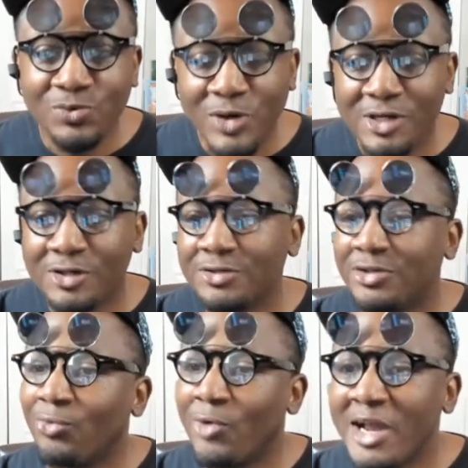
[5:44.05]
well.
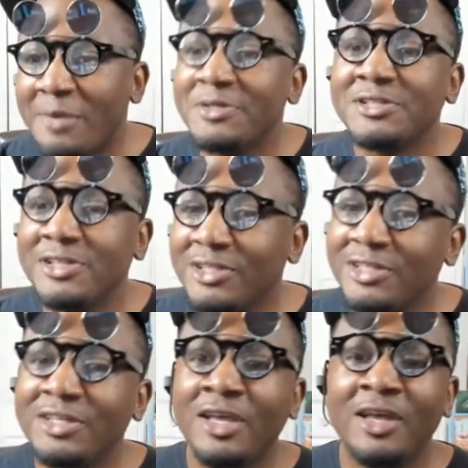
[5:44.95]
The ramp is
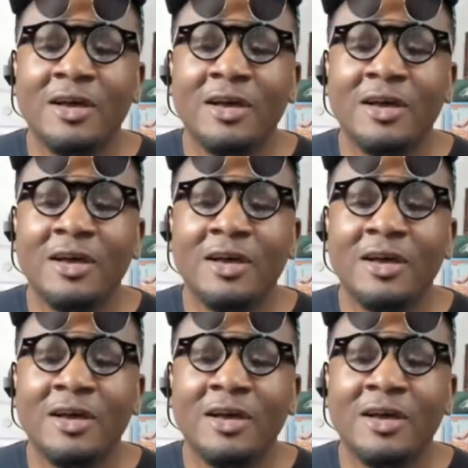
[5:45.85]
good.